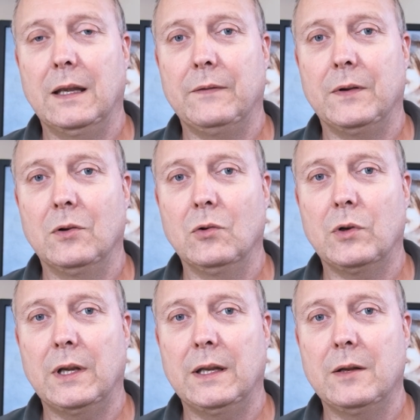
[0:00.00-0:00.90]
If you
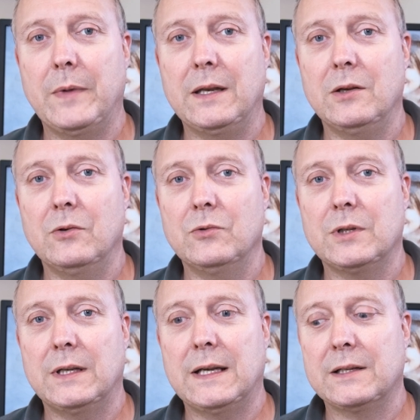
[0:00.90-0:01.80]
look in the menus,
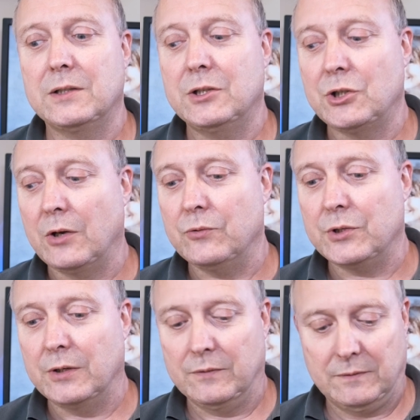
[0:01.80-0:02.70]
it actually shows you.